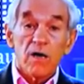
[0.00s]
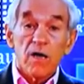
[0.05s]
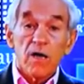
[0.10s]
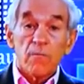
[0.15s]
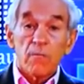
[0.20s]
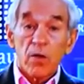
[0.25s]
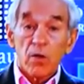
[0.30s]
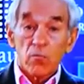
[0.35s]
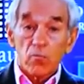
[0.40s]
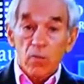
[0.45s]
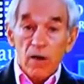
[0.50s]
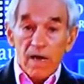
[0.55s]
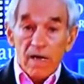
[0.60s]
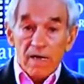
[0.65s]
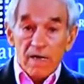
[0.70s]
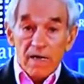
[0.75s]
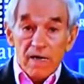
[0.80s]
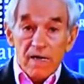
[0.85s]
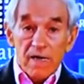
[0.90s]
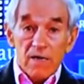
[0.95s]
But right
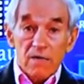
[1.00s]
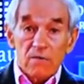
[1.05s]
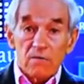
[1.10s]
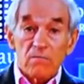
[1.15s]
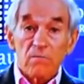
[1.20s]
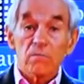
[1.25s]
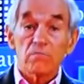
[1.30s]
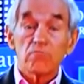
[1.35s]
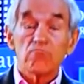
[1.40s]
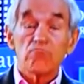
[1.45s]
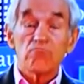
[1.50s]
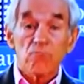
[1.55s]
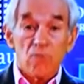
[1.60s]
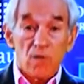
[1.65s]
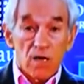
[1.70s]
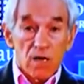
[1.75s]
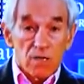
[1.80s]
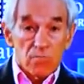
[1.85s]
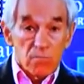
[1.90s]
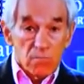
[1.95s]
now,
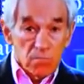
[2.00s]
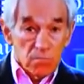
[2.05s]
I'm